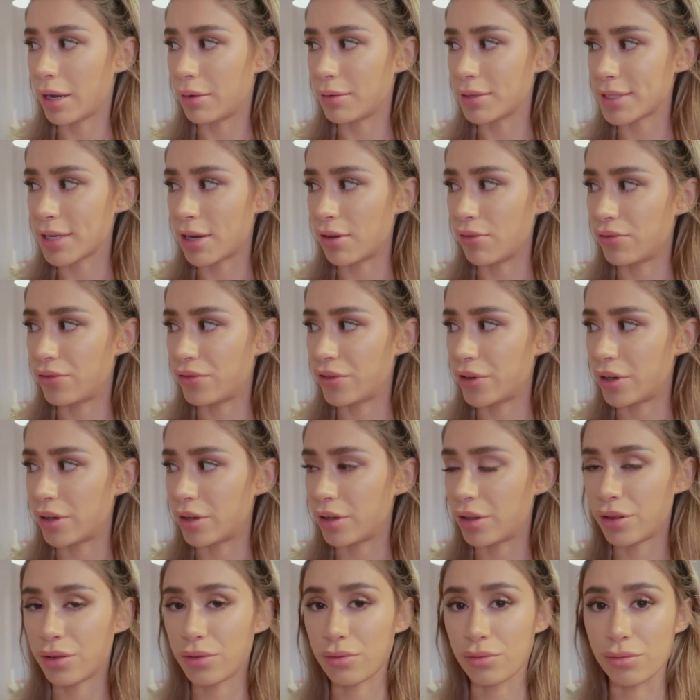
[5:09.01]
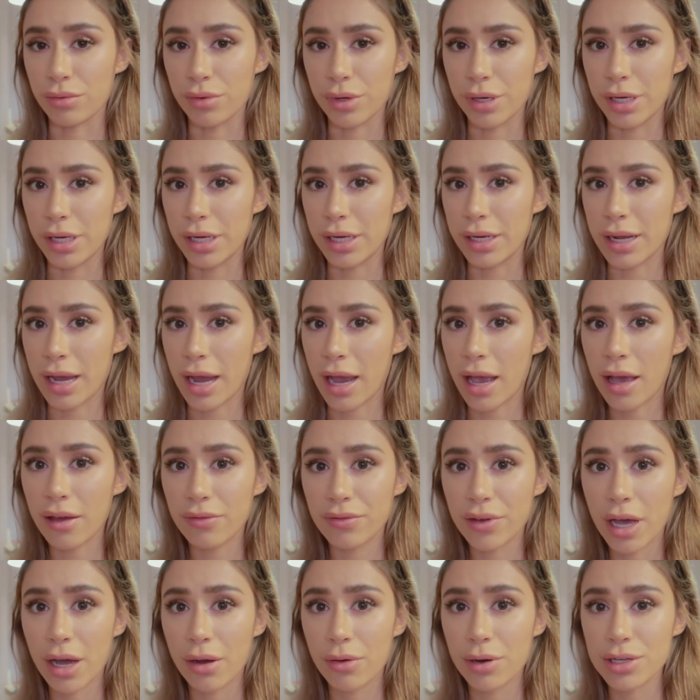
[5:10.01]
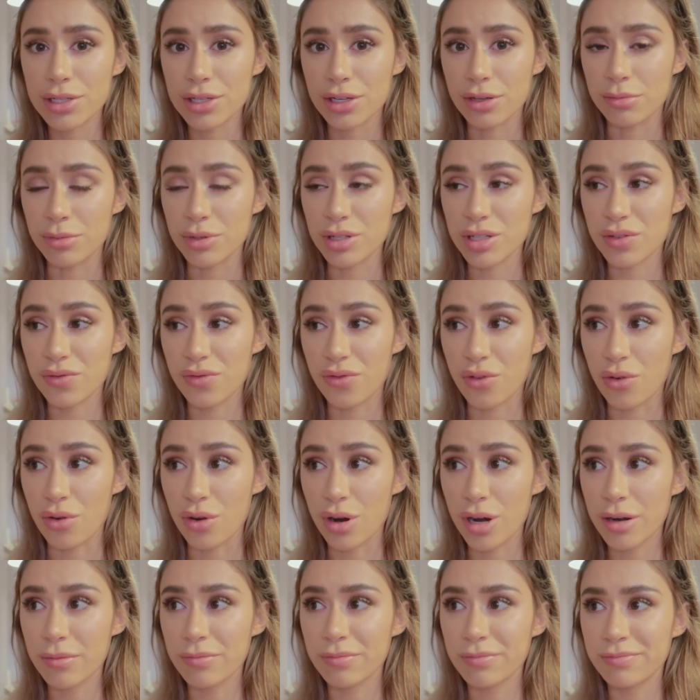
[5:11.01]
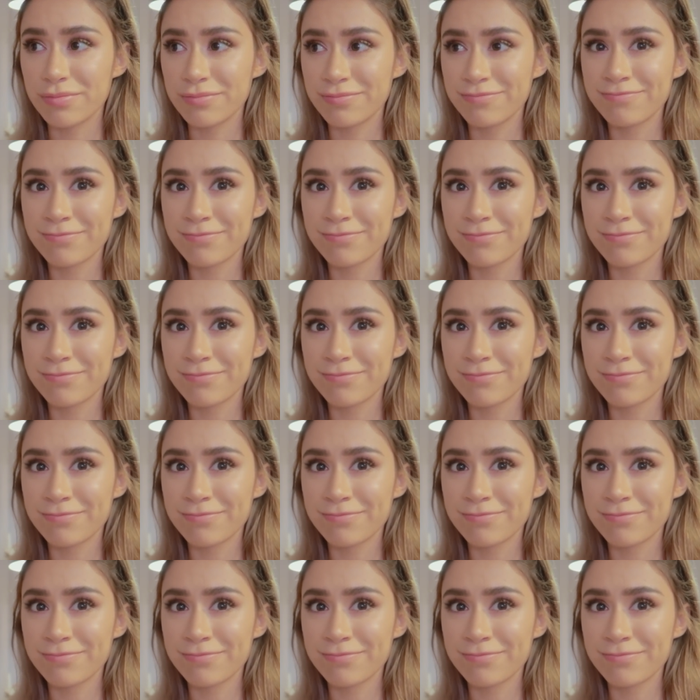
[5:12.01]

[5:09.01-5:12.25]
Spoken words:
I was out for 3.5 hours, almost 4.